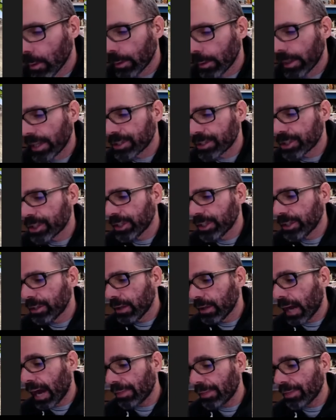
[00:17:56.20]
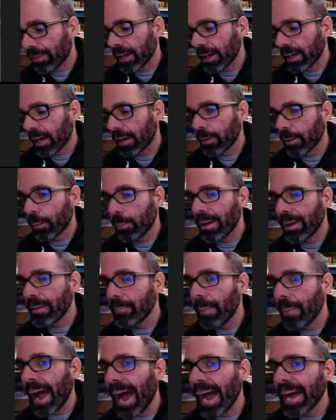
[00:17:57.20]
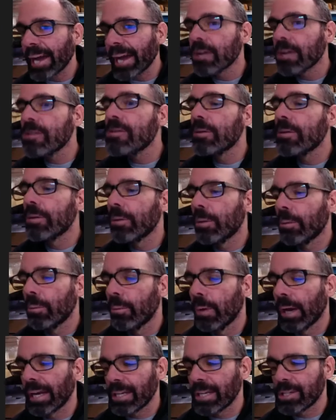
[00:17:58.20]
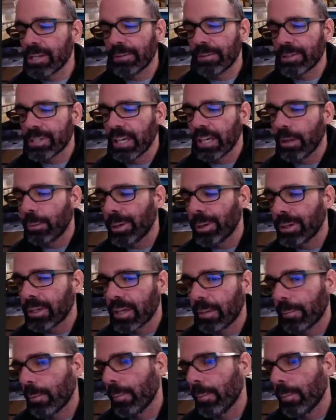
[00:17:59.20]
That's good. I thought on the way back, I guess you have a tailwind coming